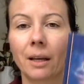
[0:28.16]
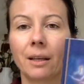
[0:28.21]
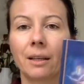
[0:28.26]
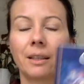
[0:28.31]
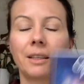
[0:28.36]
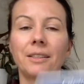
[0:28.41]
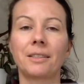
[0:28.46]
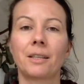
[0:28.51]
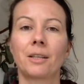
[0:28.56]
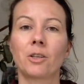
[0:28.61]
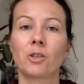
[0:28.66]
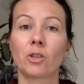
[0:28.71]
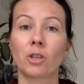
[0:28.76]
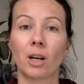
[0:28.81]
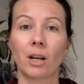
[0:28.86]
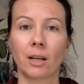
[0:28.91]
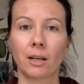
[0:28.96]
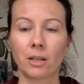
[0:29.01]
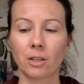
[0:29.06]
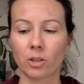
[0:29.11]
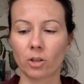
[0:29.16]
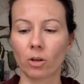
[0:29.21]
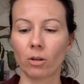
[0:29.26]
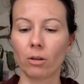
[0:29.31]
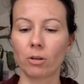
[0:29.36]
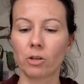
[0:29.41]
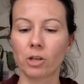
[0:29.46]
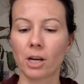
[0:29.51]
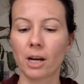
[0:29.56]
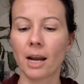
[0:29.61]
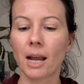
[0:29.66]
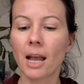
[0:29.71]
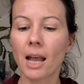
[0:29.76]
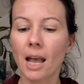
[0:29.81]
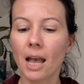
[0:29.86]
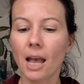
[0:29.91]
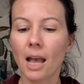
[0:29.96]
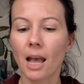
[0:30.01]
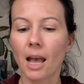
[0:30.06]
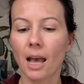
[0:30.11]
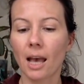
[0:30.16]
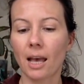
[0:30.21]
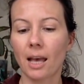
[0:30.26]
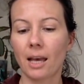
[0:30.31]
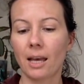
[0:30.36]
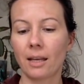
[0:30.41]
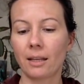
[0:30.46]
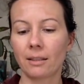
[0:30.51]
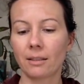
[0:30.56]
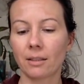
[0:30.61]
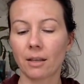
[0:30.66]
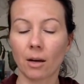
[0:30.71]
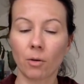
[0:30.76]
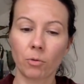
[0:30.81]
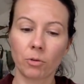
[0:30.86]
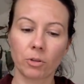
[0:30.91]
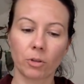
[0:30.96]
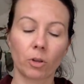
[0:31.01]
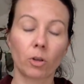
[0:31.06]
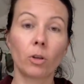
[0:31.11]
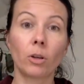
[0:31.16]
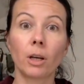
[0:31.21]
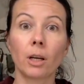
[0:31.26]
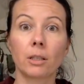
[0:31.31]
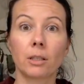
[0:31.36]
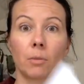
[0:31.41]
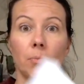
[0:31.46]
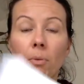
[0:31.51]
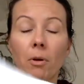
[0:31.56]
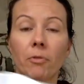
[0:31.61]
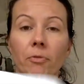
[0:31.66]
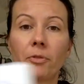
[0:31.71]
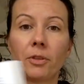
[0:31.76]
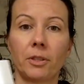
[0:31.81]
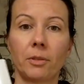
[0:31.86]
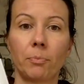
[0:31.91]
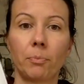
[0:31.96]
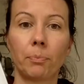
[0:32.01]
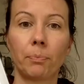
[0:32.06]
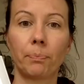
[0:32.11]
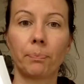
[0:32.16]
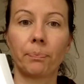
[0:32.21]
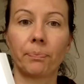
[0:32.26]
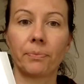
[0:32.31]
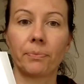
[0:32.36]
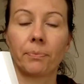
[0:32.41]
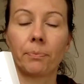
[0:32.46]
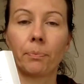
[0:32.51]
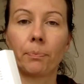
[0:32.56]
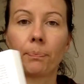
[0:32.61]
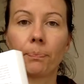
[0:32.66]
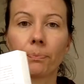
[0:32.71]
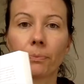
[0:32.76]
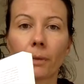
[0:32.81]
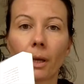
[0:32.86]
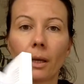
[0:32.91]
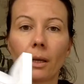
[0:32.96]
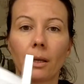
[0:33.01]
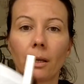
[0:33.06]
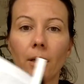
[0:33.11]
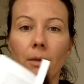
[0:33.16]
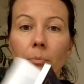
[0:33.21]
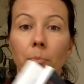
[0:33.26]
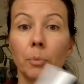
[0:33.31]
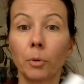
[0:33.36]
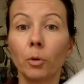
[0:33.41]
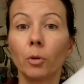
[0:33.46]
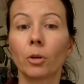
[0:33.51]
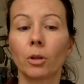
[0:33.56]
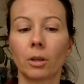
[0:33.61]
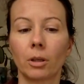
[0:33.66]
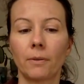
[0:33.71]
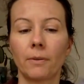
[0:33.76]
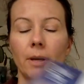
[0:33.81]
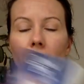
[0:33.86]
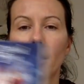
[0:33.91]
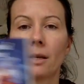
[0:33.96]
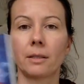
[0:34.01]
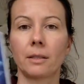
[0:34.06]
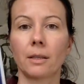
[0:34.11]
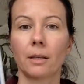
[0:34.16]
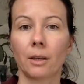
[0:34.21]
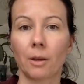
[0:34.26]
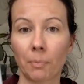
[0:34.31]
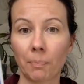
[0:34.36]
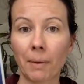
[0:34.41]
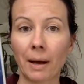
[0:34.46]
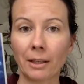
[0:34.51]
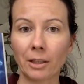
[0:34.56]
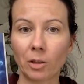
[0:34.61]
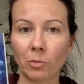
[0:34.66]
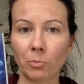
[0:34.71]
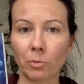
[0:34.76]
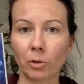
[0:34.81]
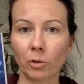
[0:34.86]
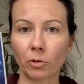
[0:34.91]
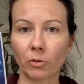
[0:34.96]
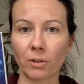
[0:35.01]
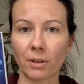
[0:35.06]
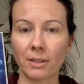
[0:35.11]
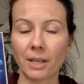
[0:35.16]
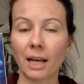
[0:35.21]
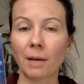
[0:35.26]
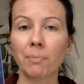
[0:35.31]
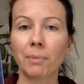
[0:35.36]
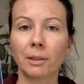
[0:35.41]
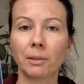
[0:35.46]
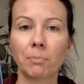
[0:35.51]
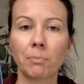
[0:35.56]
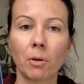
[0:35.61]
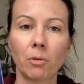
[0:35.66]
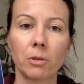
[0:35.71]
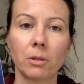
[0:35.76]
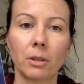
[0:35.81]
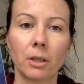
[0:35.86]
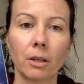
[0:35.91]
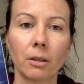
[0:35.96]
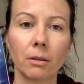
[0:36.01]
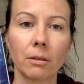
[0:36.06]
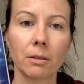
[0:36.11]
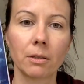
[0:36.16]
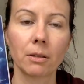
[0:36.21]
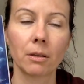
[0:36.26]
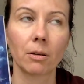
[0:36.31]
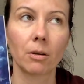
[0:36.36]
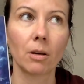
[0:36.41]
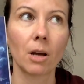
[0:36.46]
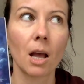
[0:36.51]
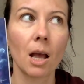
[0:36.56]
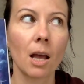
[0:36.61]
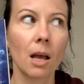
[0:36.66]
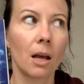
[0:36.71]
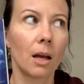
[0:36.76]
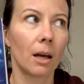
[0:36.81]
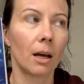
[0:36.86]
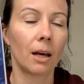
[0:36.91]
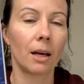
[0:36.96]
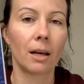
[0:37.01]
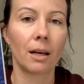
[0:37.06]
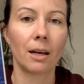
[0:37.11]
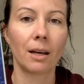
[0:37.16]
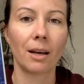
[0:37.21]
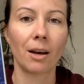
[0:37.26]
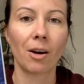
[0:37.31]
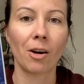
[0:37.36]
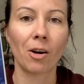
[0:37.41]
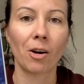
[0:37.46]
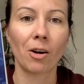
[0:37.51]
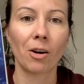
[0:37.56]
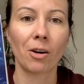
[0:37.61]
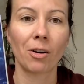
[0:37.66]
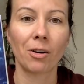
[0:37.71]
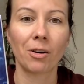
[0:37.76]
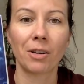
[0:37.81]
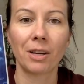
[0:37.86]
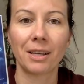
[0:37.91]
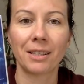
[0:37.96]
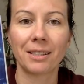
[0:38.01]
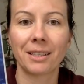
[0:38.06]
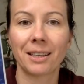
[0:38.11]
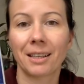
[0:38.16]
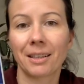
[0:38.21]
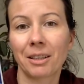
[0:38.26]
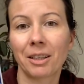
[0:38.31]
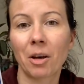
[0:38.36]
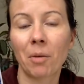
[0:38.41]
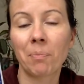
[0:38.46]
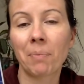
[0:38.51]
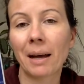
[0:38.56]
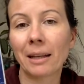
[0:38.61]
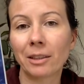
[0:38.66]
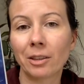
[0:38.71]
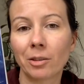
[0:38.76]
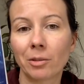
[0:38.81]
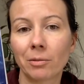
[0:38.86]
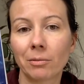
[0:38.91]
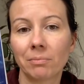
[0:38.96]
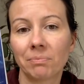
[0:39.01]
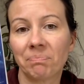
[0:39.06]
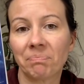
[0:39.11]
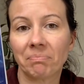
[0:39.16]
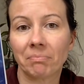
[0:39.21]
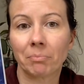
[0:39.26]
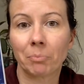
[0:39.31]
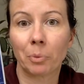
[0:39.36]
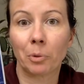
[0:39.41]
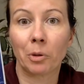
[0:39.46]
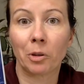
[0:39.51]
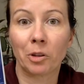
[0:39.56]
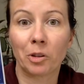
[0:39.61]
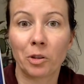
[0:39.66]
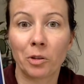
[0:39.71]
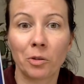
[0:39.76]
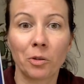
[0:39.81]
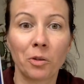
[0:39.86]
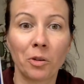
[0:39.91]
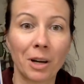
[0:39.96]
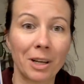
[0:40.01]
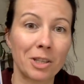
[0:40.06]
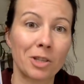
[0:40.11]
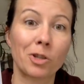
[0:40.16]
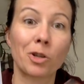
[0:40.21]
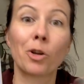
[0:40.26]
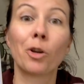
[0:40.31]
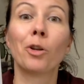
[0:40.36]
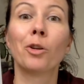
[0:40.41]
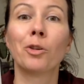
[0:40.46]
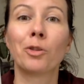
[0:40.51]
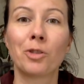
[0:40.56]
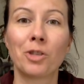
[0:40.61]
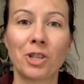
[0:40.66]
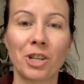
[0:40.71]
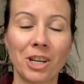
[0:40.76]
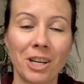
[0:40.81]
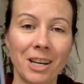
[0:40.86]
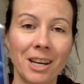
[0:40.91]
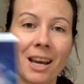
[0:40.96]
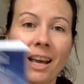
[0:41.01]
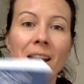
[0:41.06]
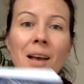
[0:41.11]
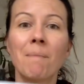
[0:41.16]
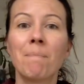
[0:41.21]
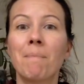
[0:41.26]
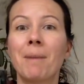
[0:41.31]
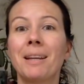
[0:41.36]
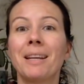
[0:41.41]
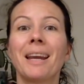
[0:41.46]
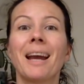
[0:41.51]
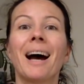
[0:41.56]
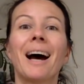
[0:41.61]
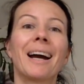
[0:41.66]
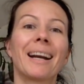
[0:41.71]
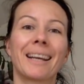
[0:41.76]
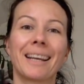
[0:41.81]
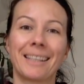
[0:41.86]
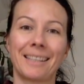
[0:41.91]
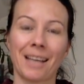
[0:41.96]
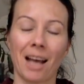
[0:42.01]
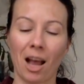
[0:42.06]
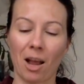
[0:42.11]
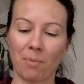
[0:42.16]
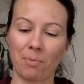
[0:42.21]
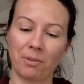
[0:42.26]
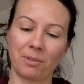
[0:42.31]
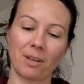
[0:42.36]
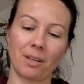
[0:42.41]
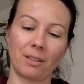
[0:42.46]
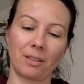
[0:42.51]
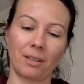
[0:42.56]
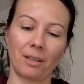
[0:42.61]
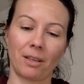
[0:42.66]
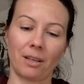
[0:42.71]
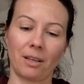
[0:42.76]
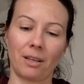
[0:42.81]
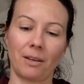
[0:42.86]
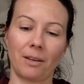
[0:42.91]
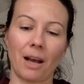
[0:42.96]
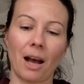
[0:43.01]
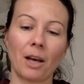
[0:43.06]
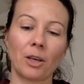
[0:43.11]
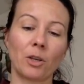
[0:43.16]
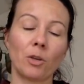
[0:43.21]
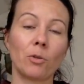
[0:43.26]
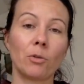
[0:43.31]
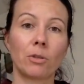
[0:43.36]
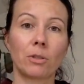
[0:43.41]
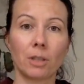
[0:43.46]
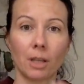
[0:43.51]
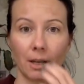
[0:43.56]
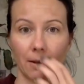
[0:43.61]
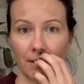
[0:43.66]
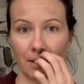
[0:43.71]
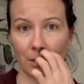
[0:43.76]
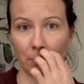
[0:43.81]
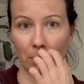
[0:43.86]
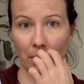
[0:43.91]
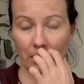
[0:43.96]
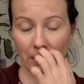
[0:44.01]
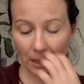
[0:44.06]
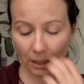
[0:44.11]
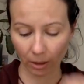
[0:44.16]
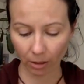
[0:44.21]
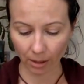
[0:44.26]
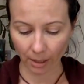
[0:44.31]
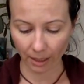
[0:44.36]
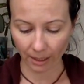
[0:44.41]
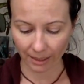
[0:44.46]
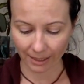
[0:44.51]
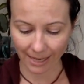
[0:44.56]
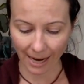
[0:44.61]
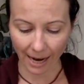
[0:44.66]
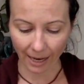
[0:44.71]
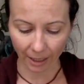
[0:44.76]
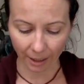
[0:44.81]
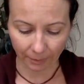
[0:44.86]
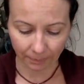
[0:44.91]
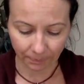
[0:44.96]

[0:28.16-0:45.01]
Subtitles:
He's an Australian astrologer, and I was curious about this book as a companion book to the deck, but mostly also as a companion book to astrology, many archetypes that I used in this particular deck.